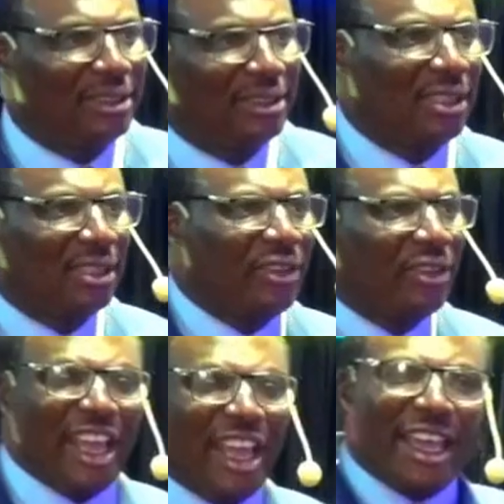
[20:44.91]
The
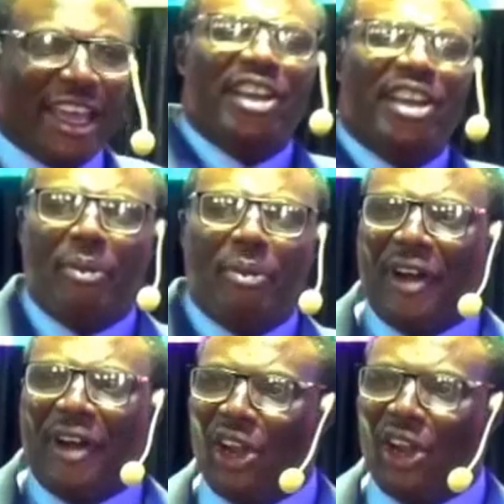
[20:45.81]
kingdom of our Lord
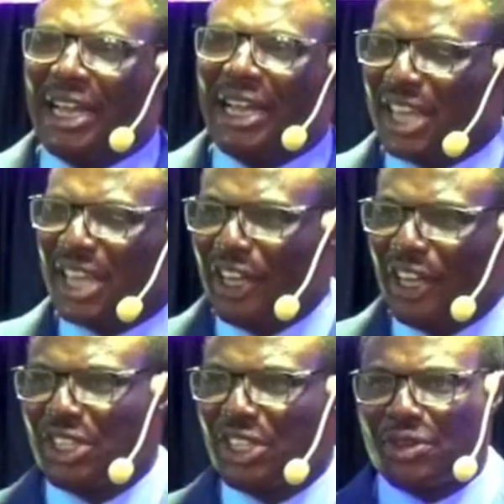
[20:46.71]
and Savior Jesus Christ.